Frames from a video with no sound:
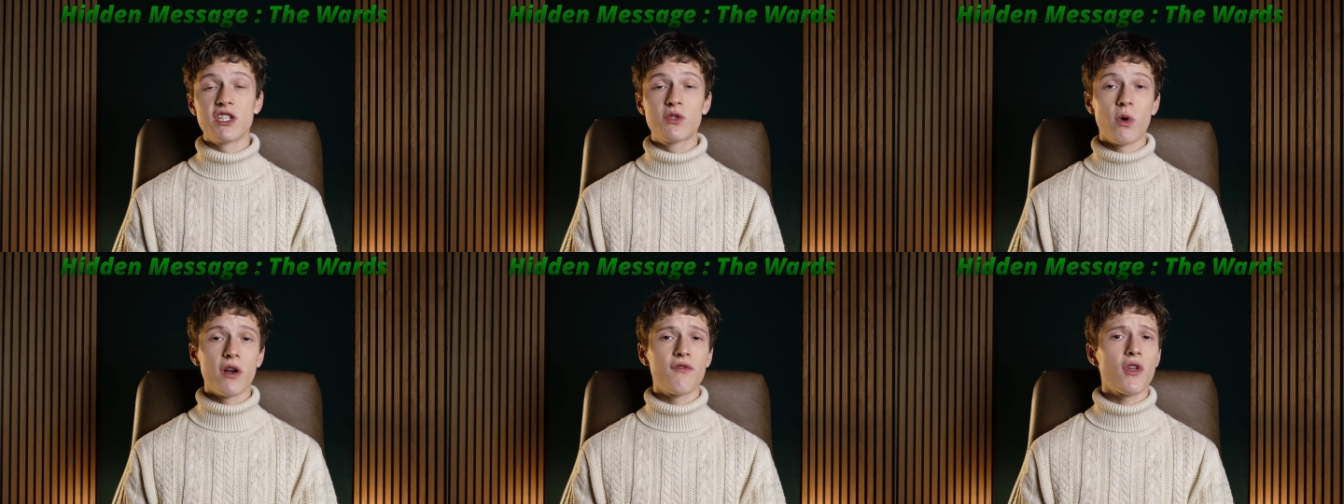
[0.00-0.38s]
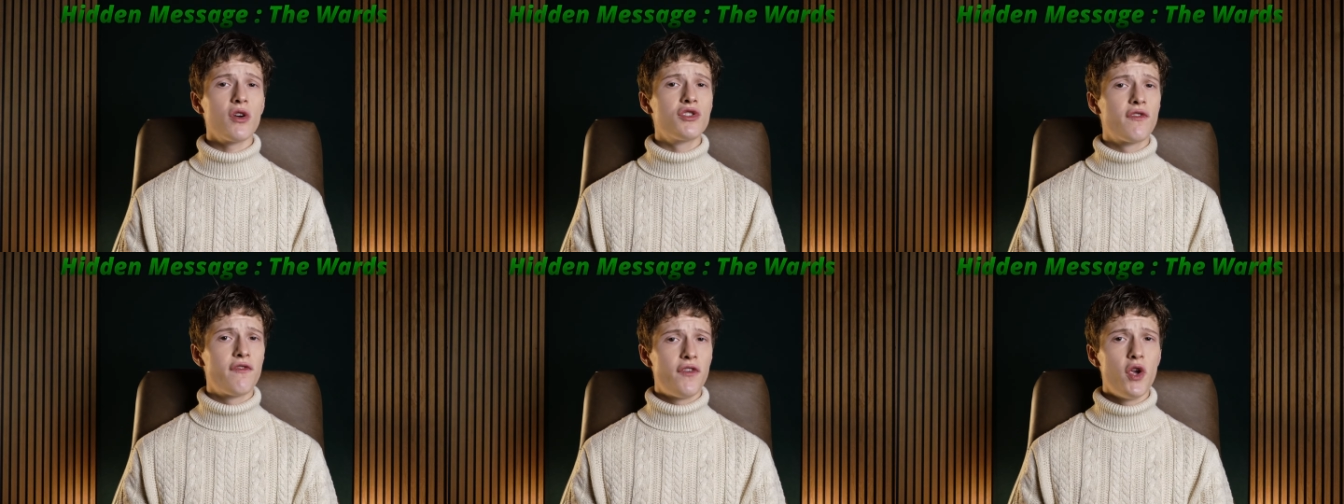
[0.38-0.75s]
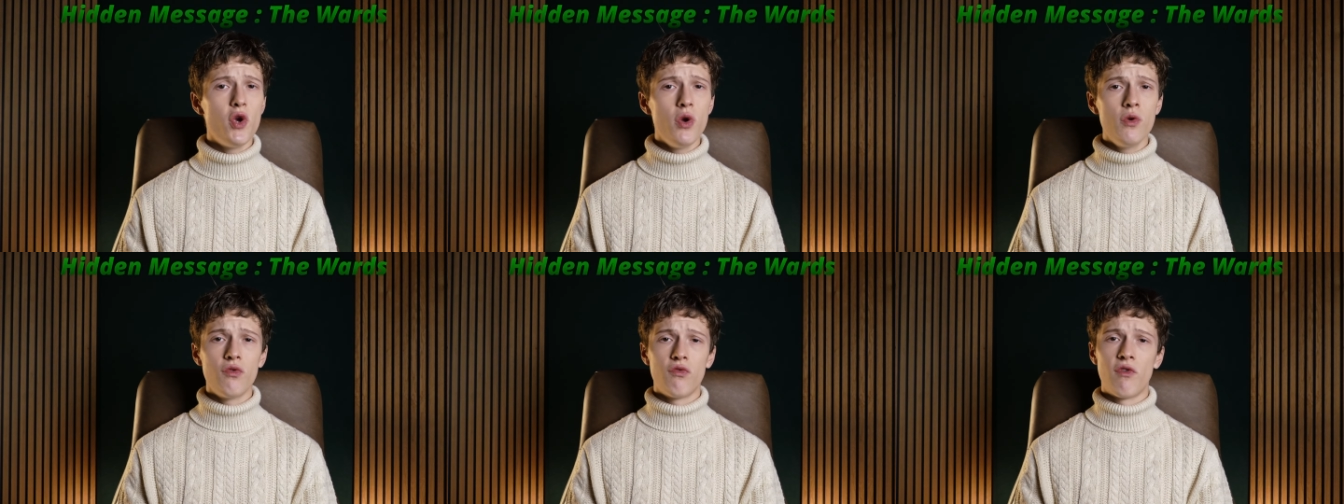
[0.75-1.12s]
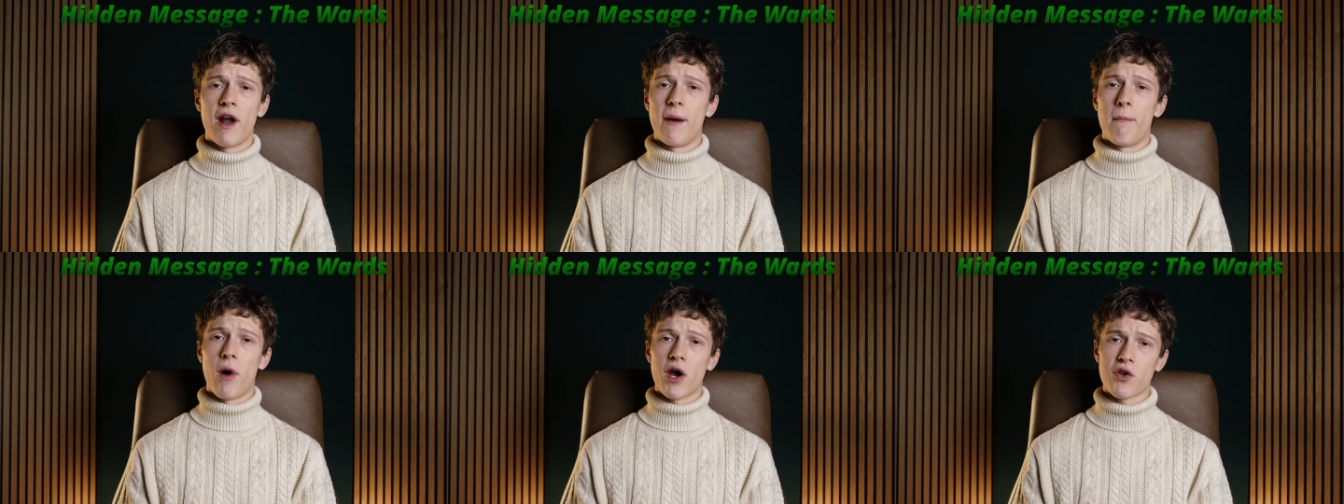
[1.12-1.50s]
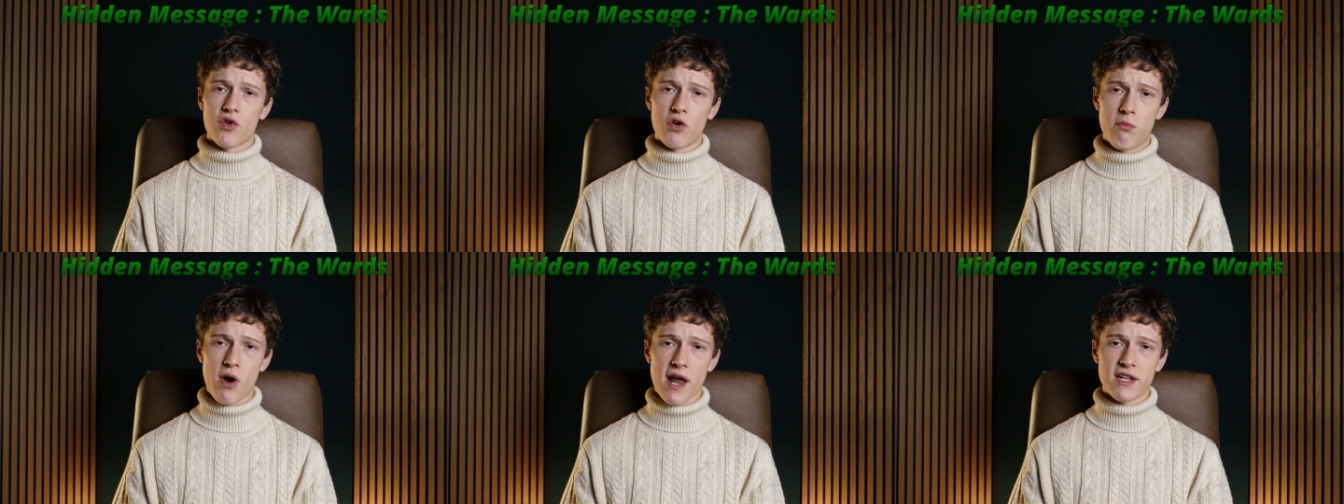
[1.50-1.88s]
is one of those few rare
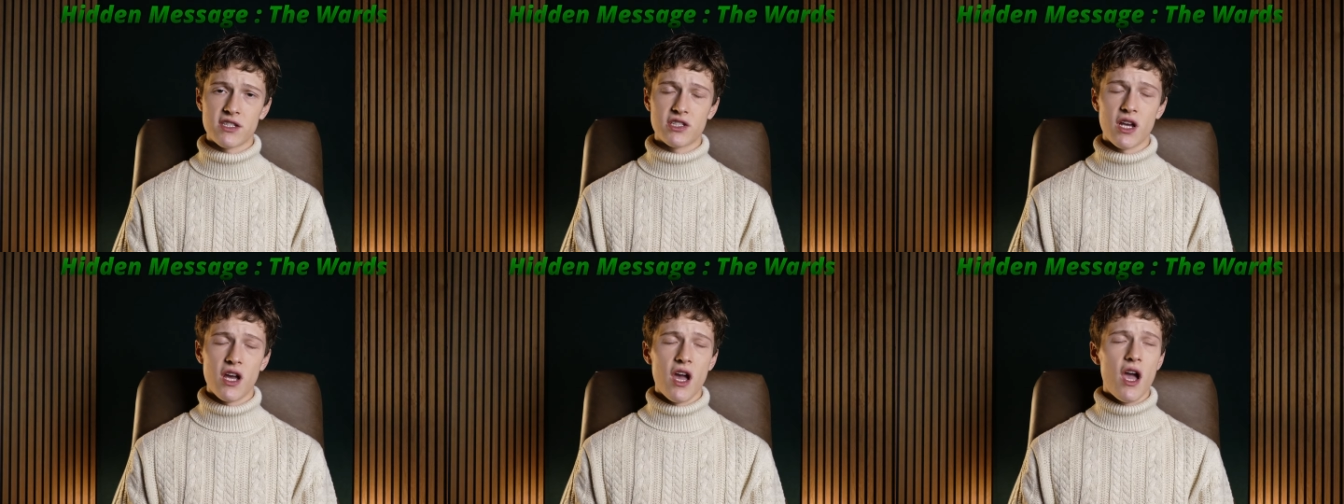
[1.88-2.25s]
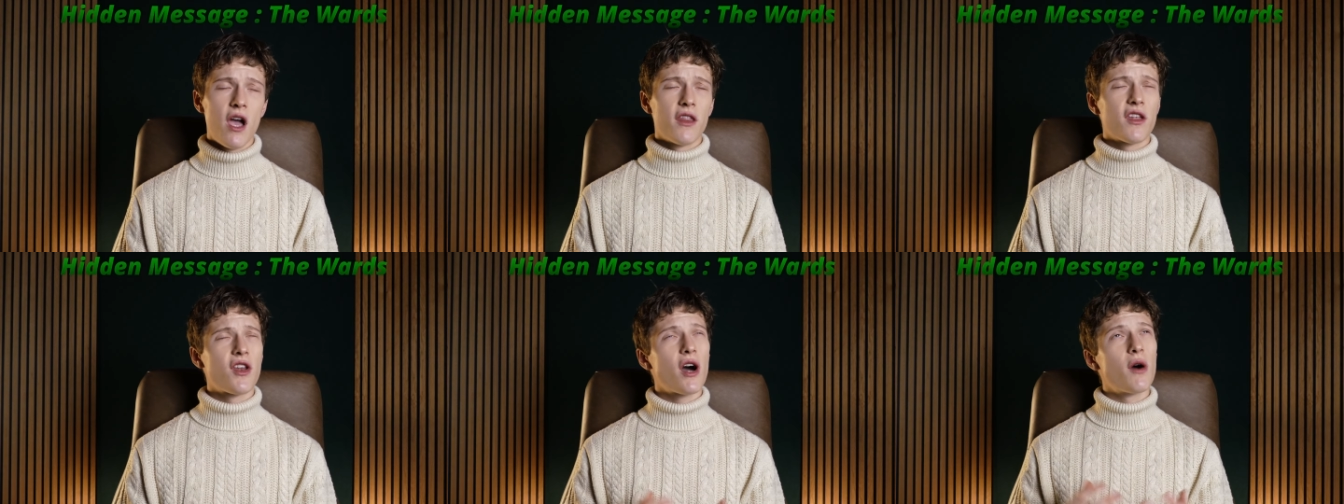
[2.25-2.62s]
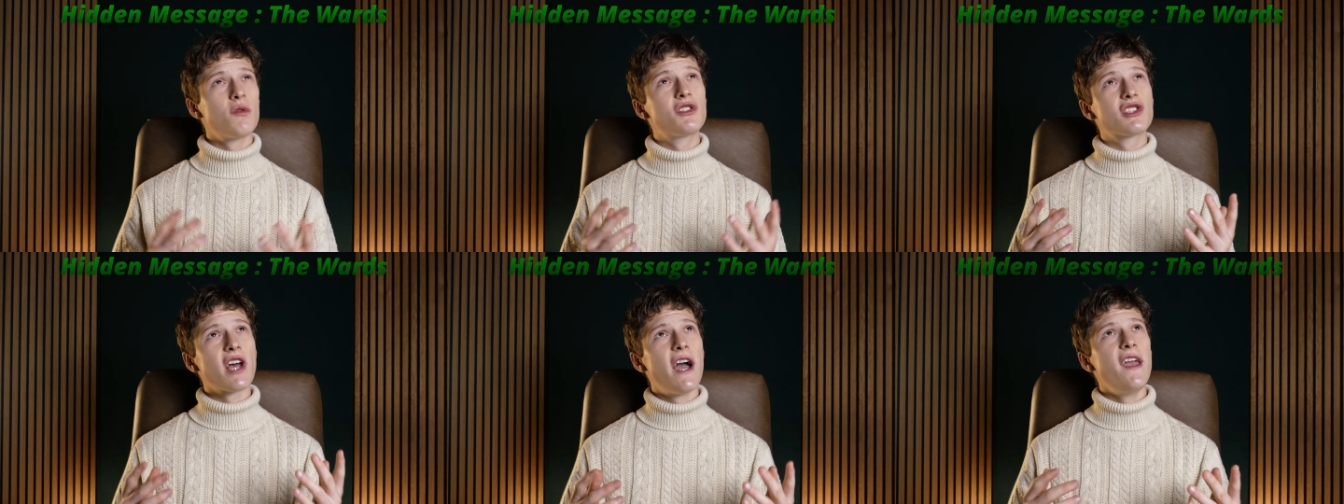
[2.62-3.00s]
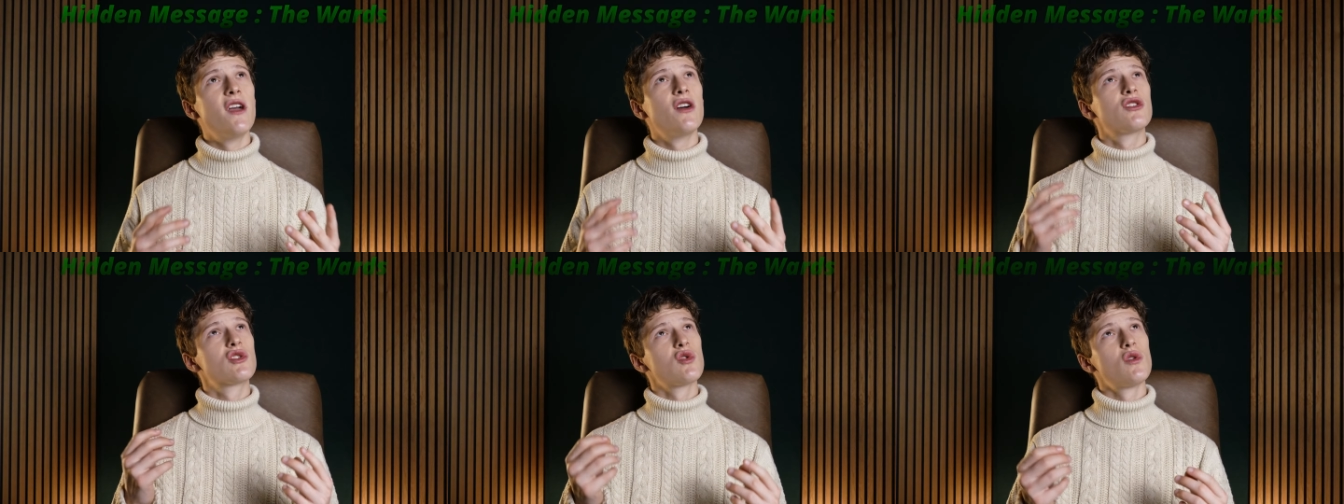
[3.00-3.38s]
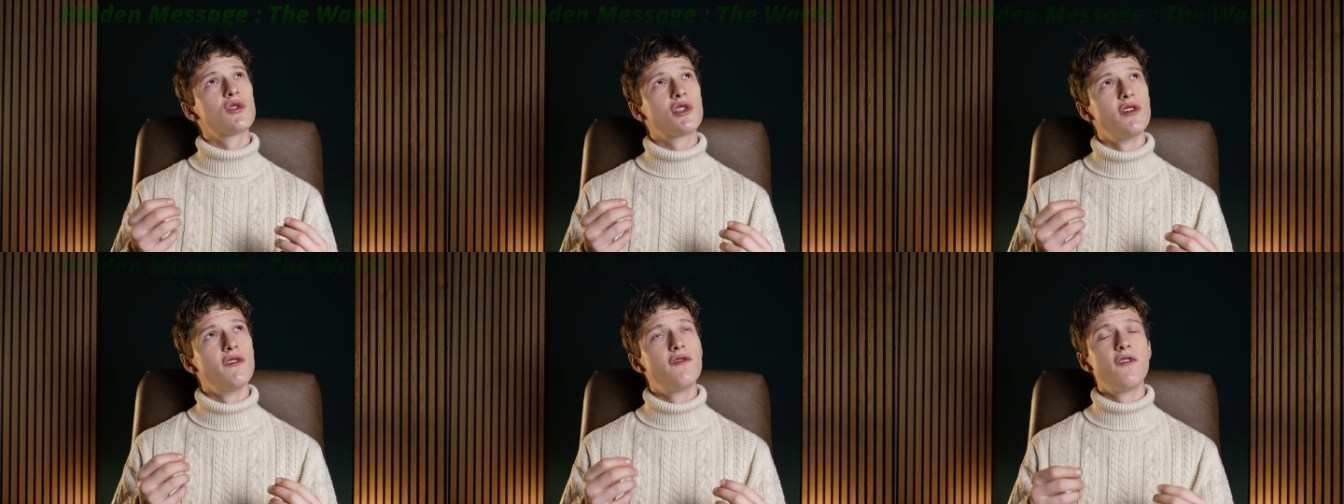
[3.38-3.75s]
microbrands that I would say has
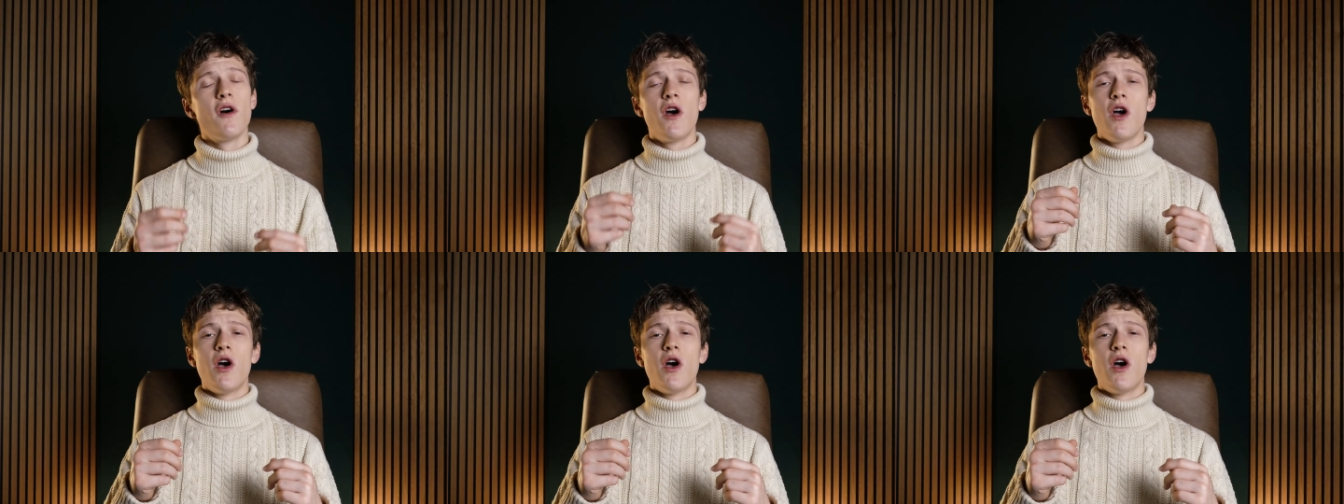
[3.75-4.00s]
sort of